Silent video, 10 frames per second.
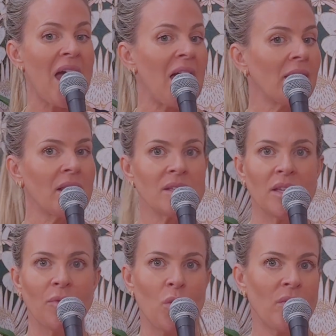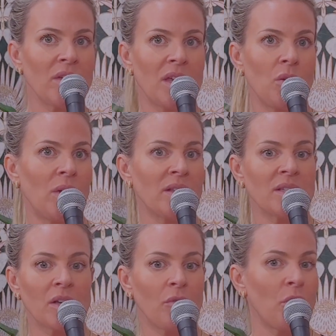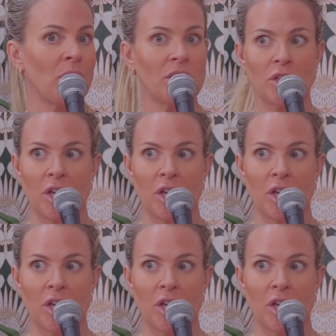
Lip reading: And listen, if you have a kid who gets a cell phone and